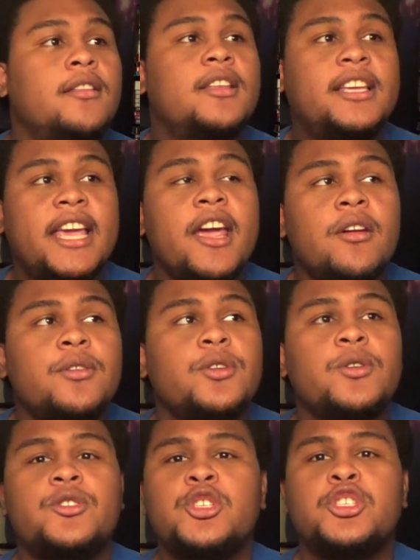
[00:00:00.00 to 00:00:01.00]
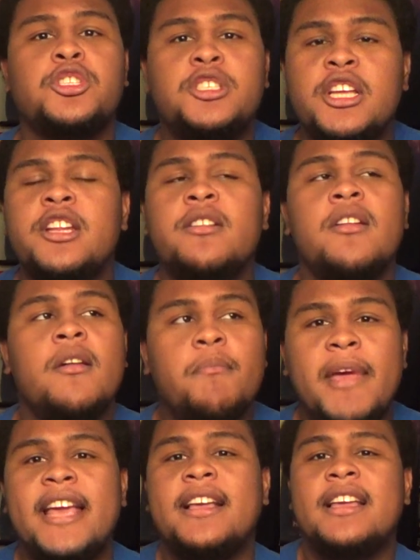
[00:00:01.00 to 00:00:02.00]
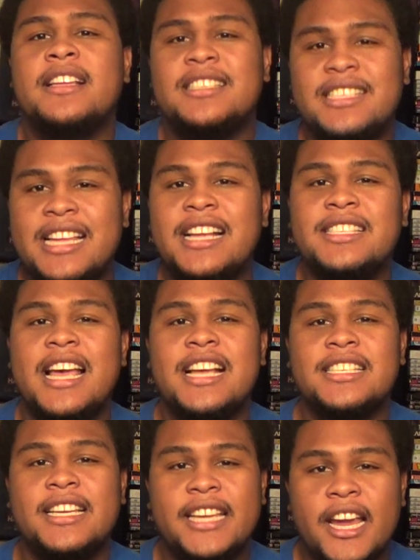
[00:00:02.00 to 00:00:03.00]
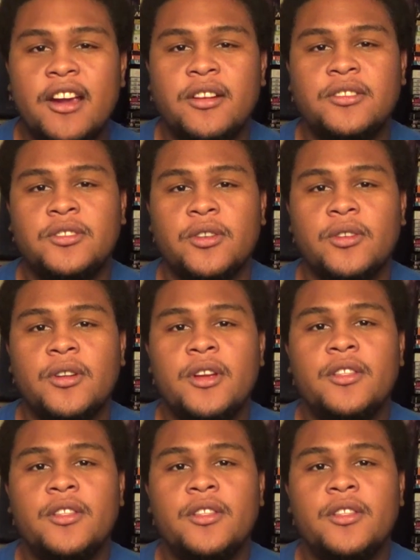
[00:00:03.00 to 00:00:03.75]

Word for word: the character just didn't make sense as a character.